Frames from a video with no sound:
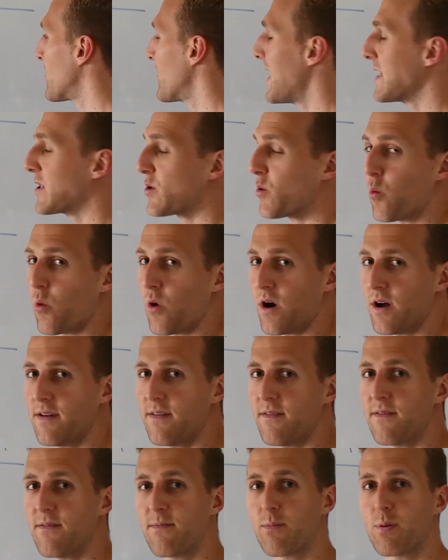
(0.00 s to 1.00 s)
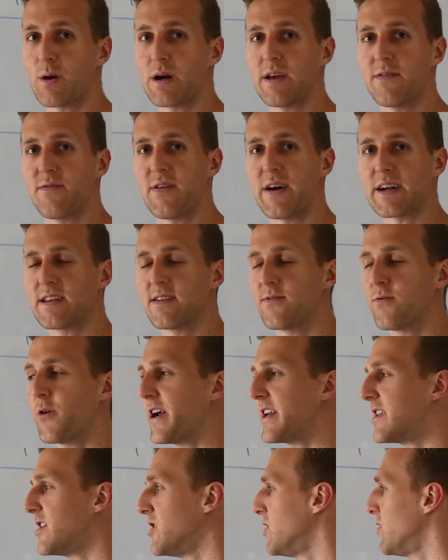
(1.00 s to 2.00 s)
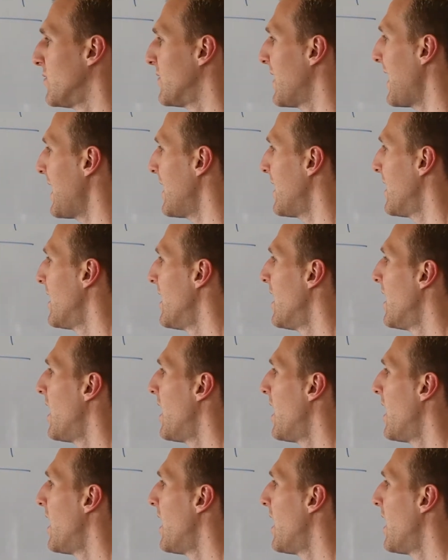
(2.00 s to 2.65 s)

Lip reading: that's one pretty effective way to do that.